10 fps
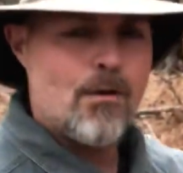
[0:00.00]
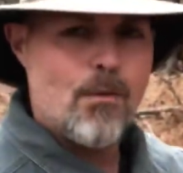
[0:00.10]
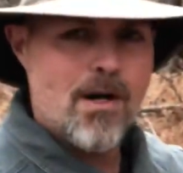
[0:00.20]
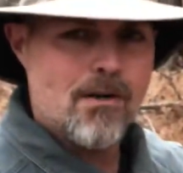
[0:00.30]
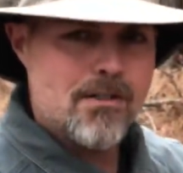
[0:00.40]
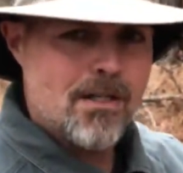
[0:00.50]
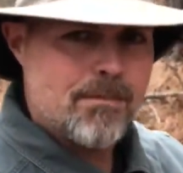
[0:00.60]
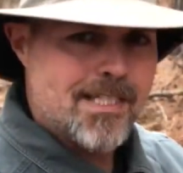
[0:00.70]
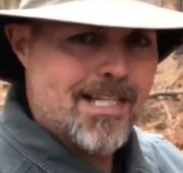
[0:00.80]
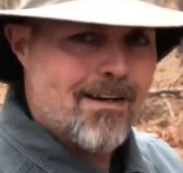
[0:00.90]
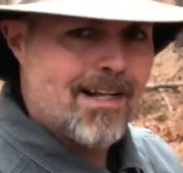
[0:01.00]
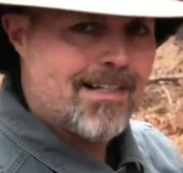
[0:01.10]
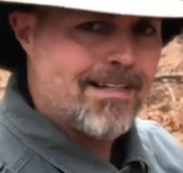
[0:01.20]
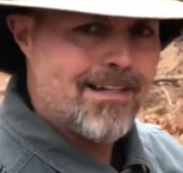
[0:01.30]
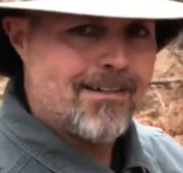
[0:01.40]
we heard something sound like a
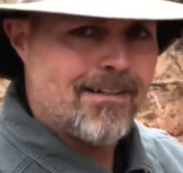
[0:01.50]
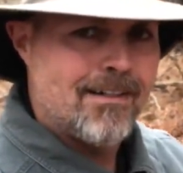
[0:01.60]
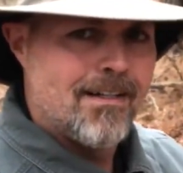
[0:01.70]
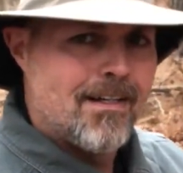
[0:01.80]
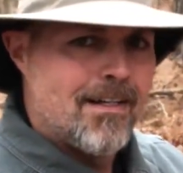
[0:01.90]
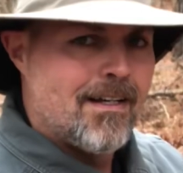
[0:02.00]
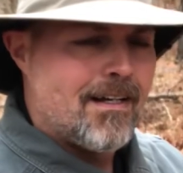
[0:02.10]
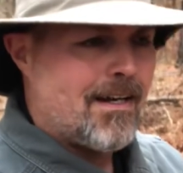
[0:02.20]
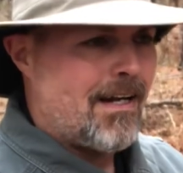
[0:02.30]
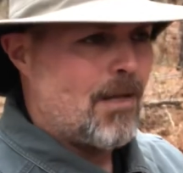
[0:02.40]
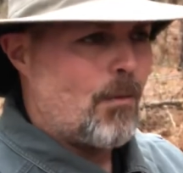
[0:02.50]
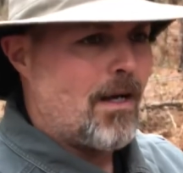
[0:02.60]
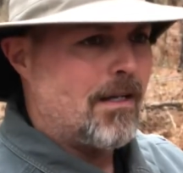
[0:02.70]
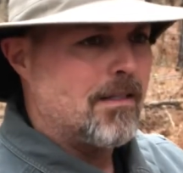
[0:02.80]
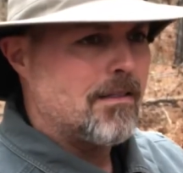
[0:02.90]
deer, and it
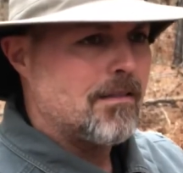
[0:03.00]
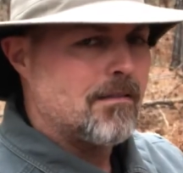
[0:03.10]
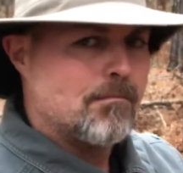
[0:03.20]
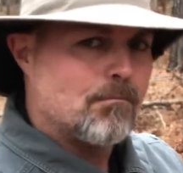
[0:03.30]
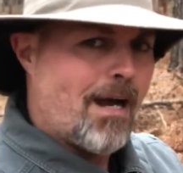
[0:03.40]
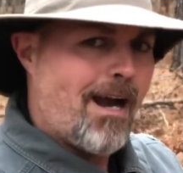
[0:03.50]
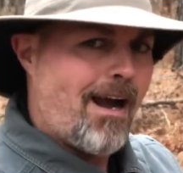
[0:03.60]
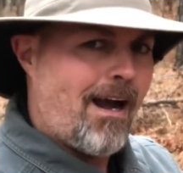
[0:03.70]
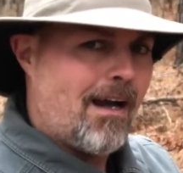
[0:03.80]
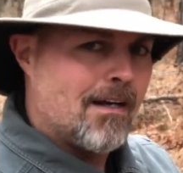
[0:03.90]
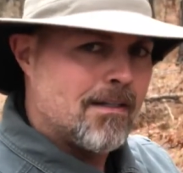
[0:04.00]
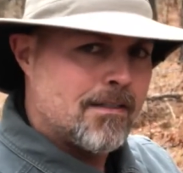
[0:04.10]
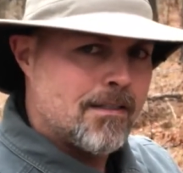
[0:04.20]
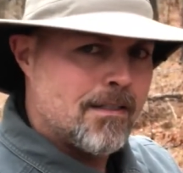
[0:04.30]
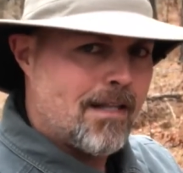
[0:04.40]
went, bah!
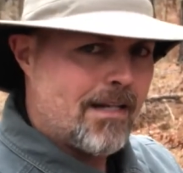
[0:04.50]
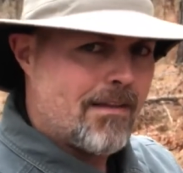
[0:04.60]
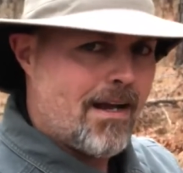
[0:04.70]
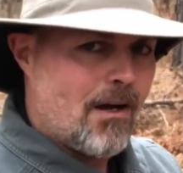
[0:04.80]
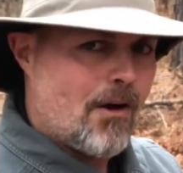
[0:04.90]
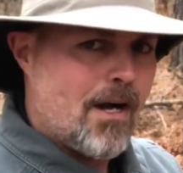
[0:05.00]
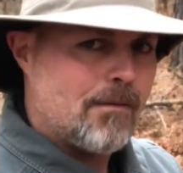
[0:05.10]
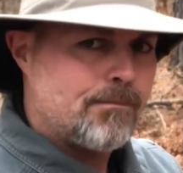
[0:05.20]
like that, all right?